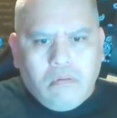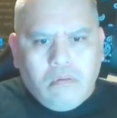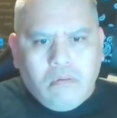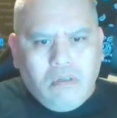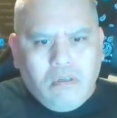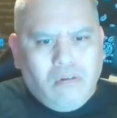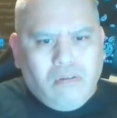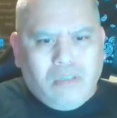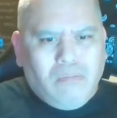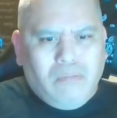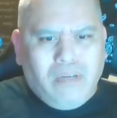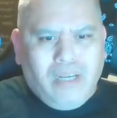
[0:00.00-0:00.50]
You
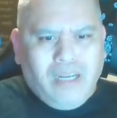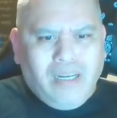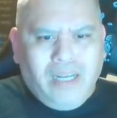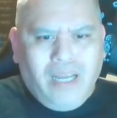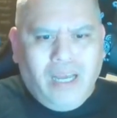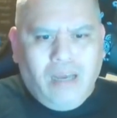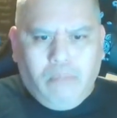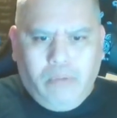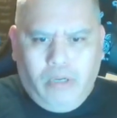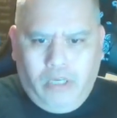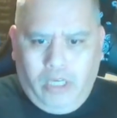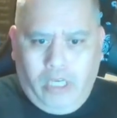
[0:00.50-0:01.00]
know, something like
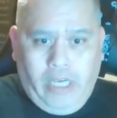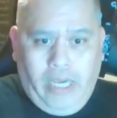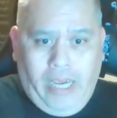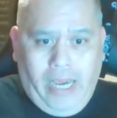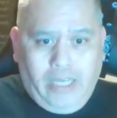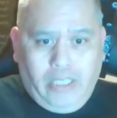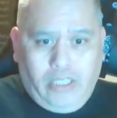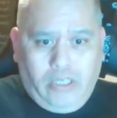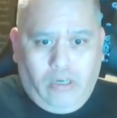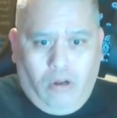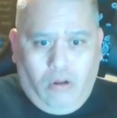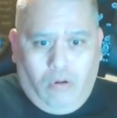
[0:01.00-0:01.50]
that, but he
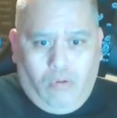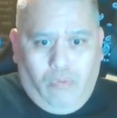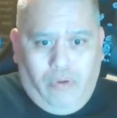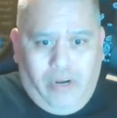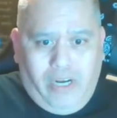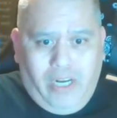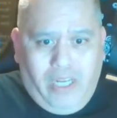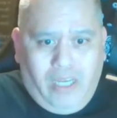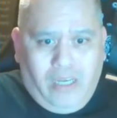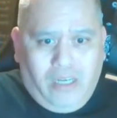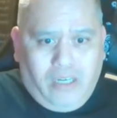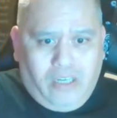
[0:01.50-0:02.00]
has it
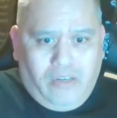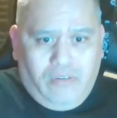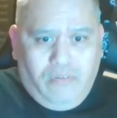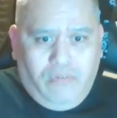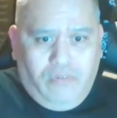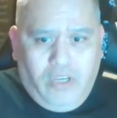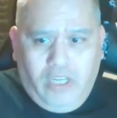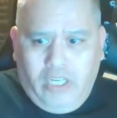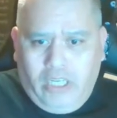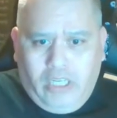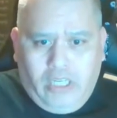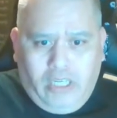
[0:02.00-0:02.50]
already
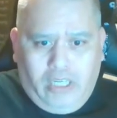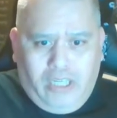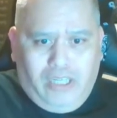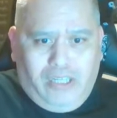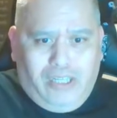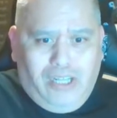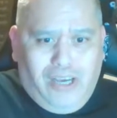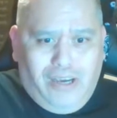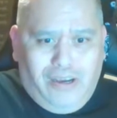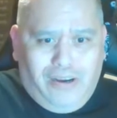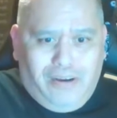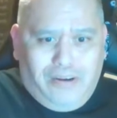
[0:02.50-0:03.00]
conveniently
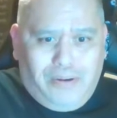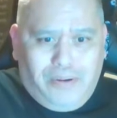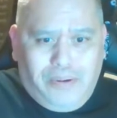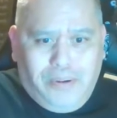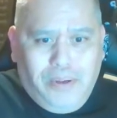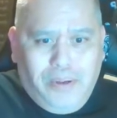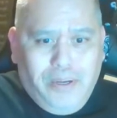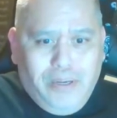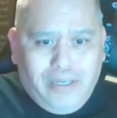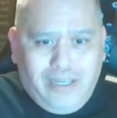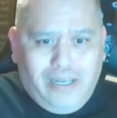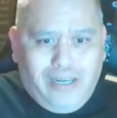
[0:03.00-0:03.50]
there.
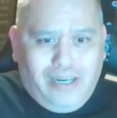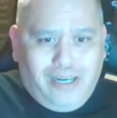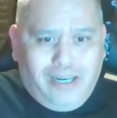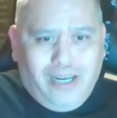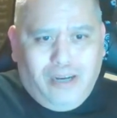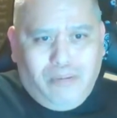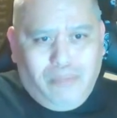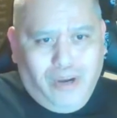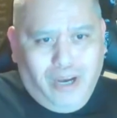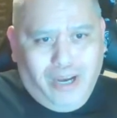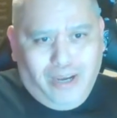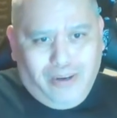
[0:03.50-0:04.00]
It's like,
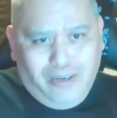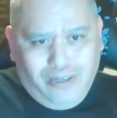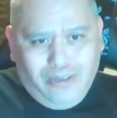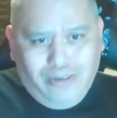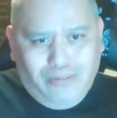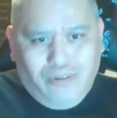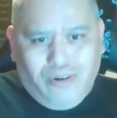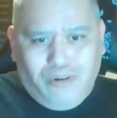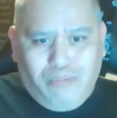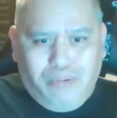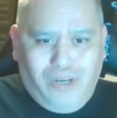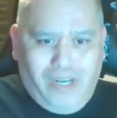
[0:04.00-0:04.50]
come on, a little
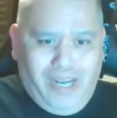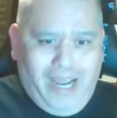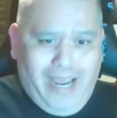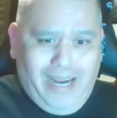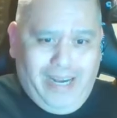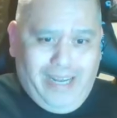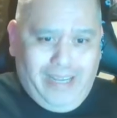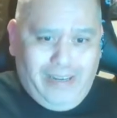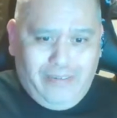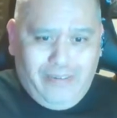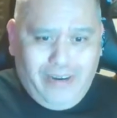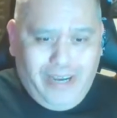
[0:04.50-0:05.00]
more
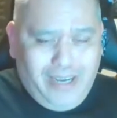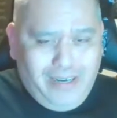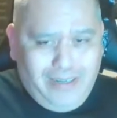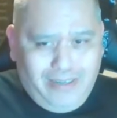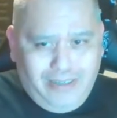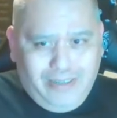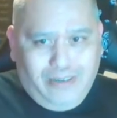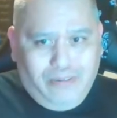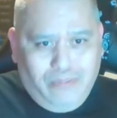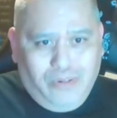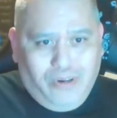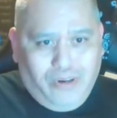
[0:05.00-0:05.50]
planning, all right? A
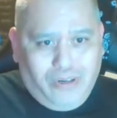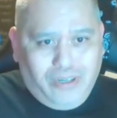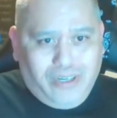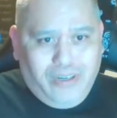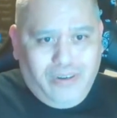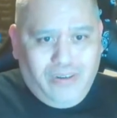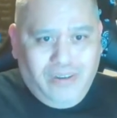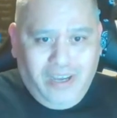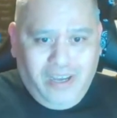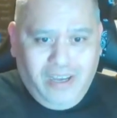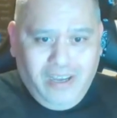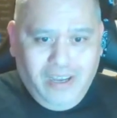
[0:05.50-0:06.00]
little more
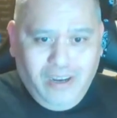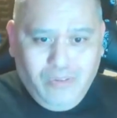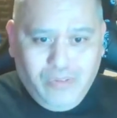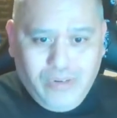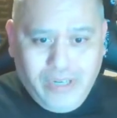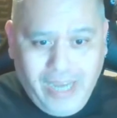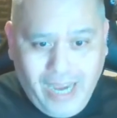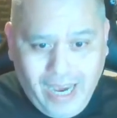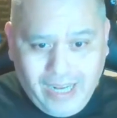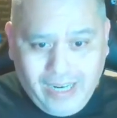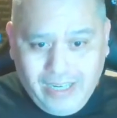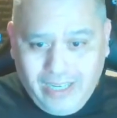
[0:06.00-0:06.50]

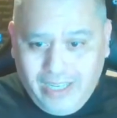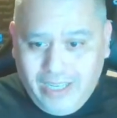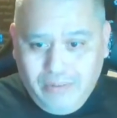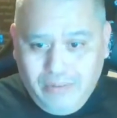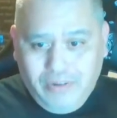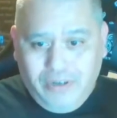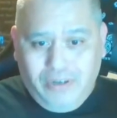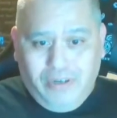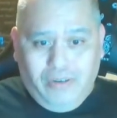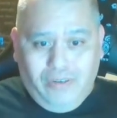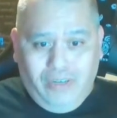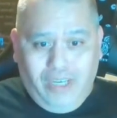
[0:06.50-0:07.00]
reality,
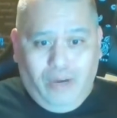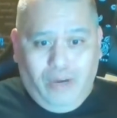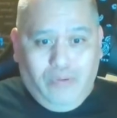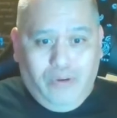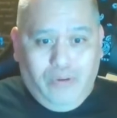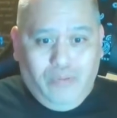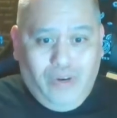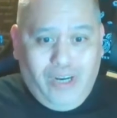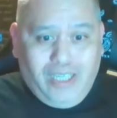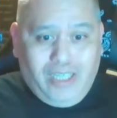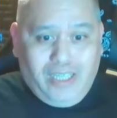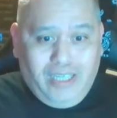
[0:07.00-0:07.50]
even though, yeah,
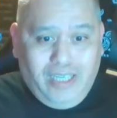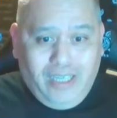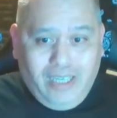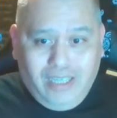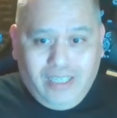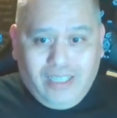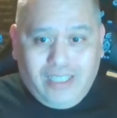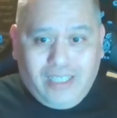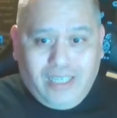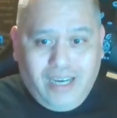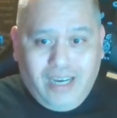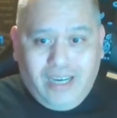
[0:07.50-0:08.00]
wrestling
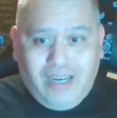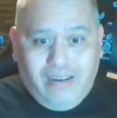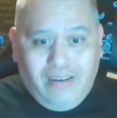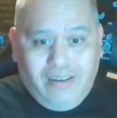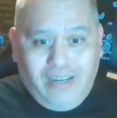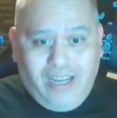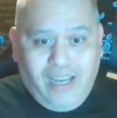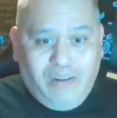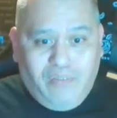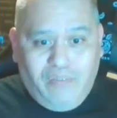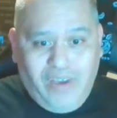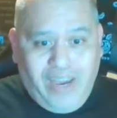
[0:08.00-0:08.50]
is kind of
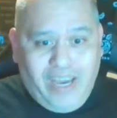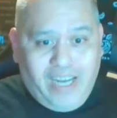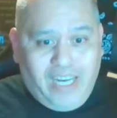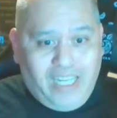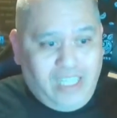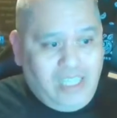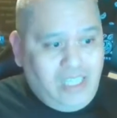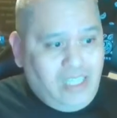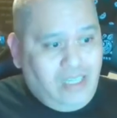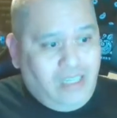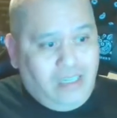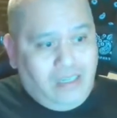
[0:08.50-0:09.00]
like
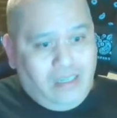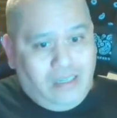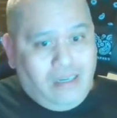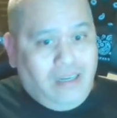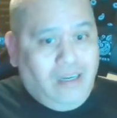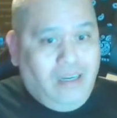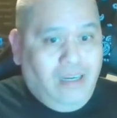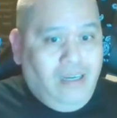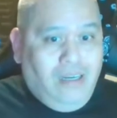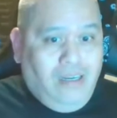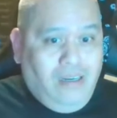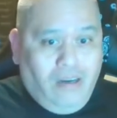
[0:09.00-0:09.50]
fantasy and
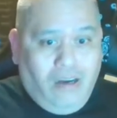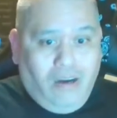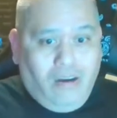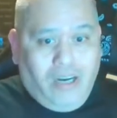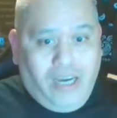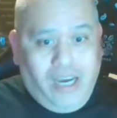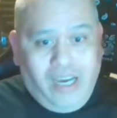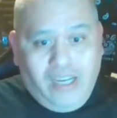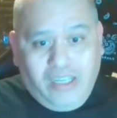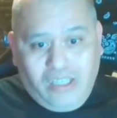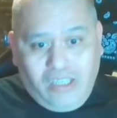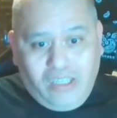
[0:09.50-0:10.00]
all
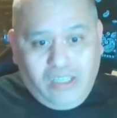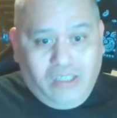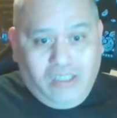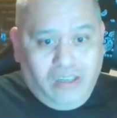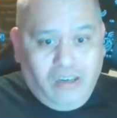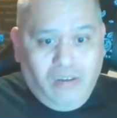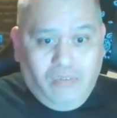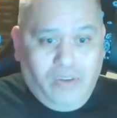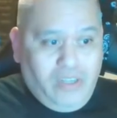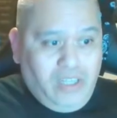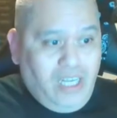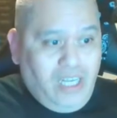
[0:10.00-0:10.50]
kinds of
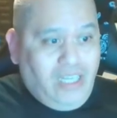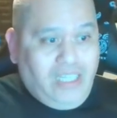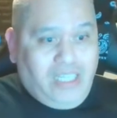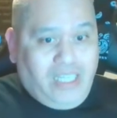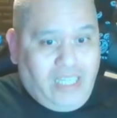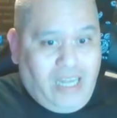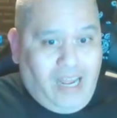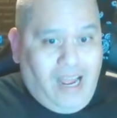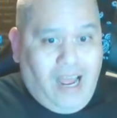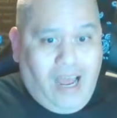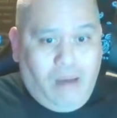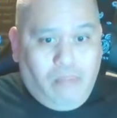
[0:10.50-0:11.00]
stuff, and things
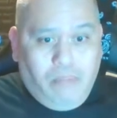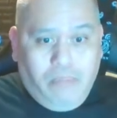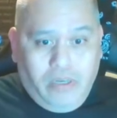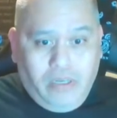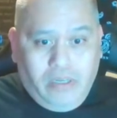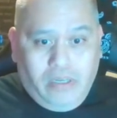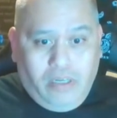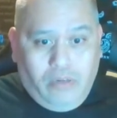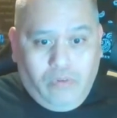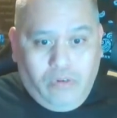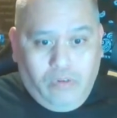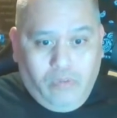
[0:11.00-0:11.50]
just
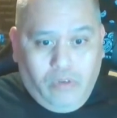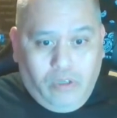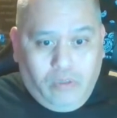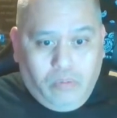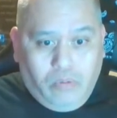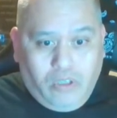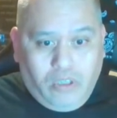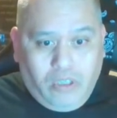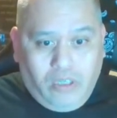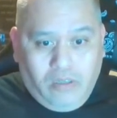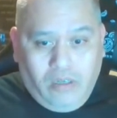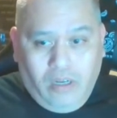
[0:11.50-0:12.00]
happen, and we're
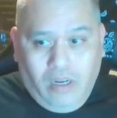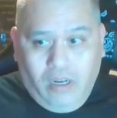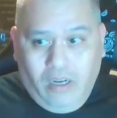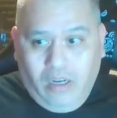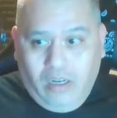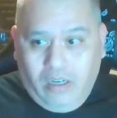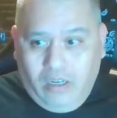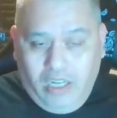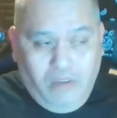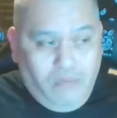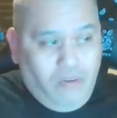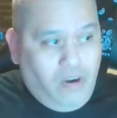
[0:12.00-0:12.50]
supposed to
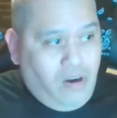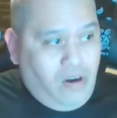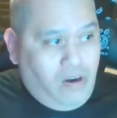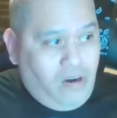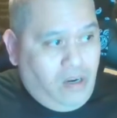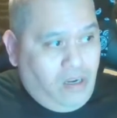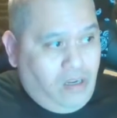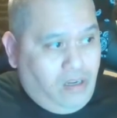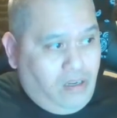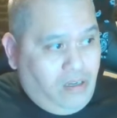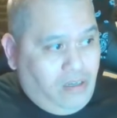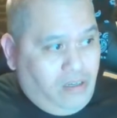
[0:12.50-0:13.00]
leave
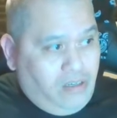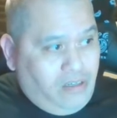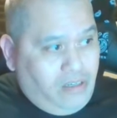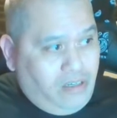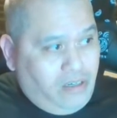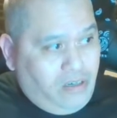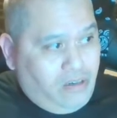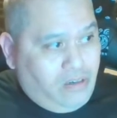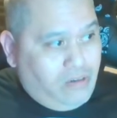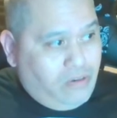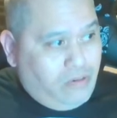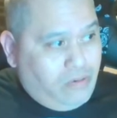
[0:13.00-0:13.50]
our... you
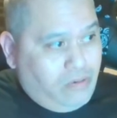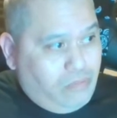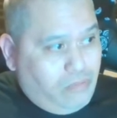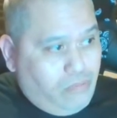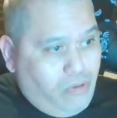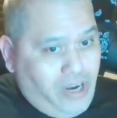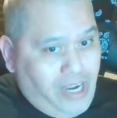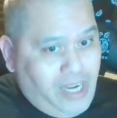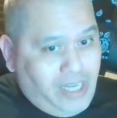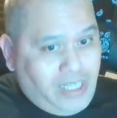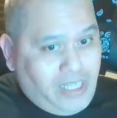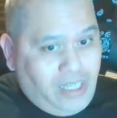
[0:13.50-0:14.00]
know,
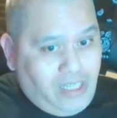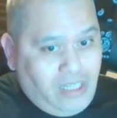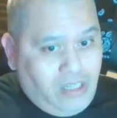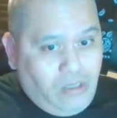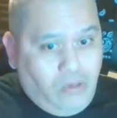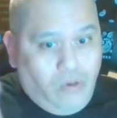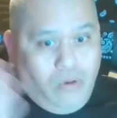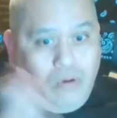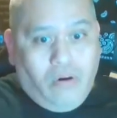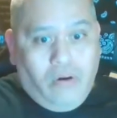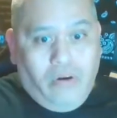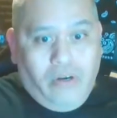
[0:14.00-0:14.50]
brains at the
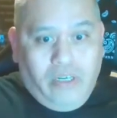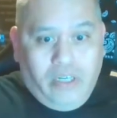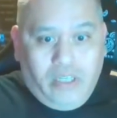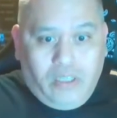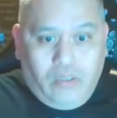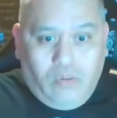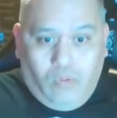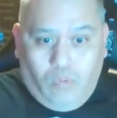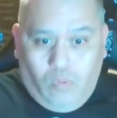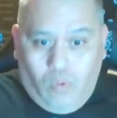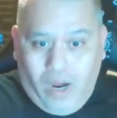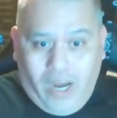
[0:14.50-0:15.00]
door and
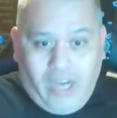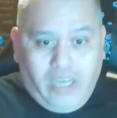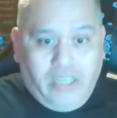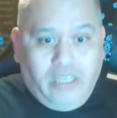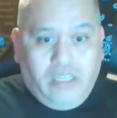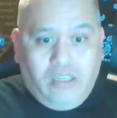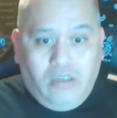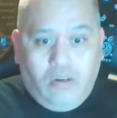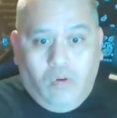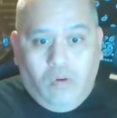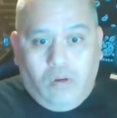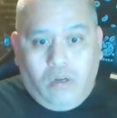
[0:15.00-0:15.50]
just watch
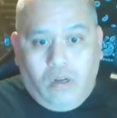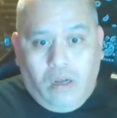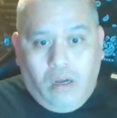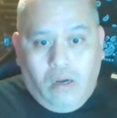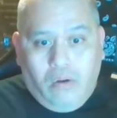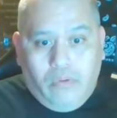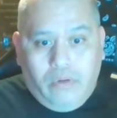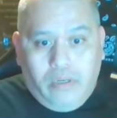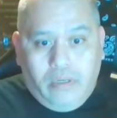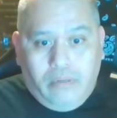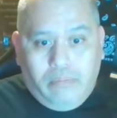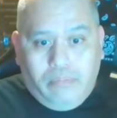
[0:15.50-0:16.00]
and go
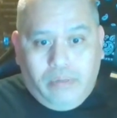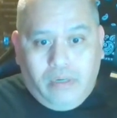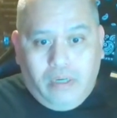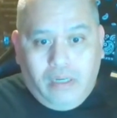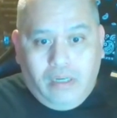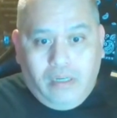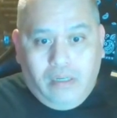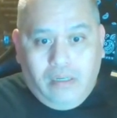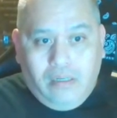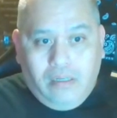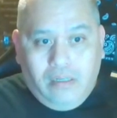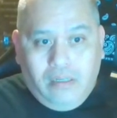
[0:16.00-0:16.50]
along with it.
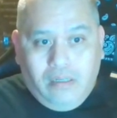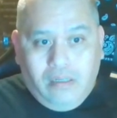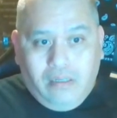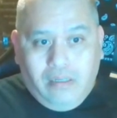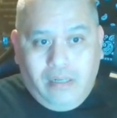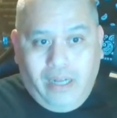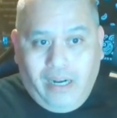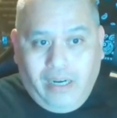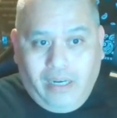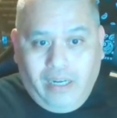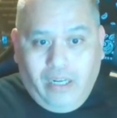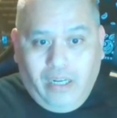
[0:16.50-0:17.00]
But
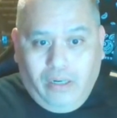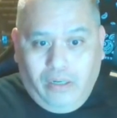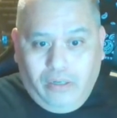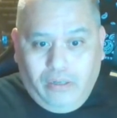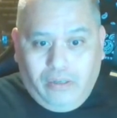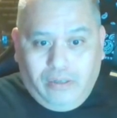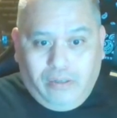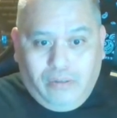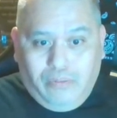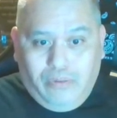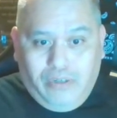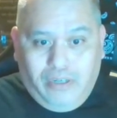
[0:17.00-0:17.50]
that thing
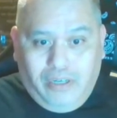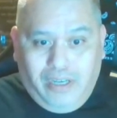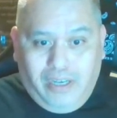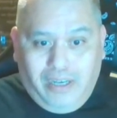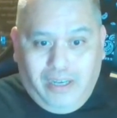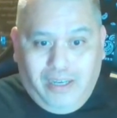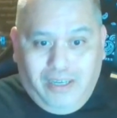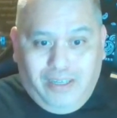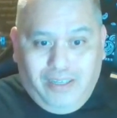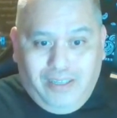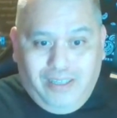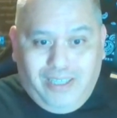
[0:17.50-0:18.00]
looked
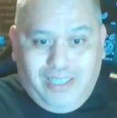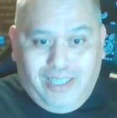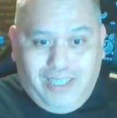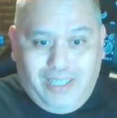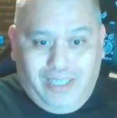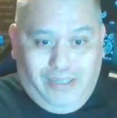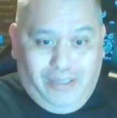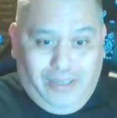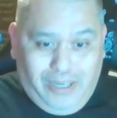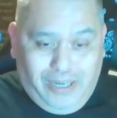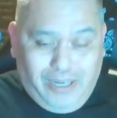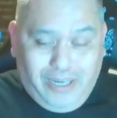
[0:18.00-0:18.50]
really
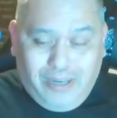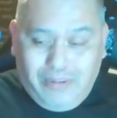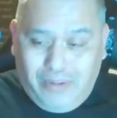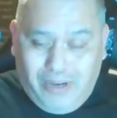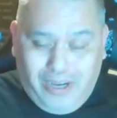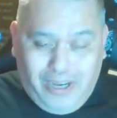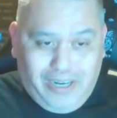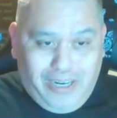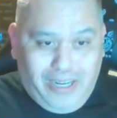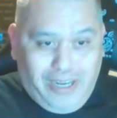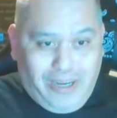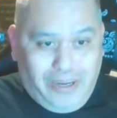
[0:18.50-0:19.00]
silly. Come
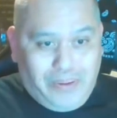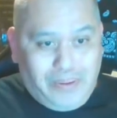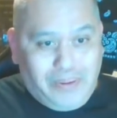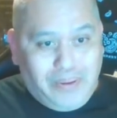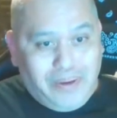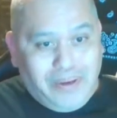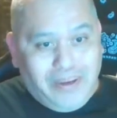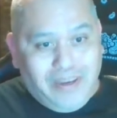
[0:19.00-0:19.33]
on now.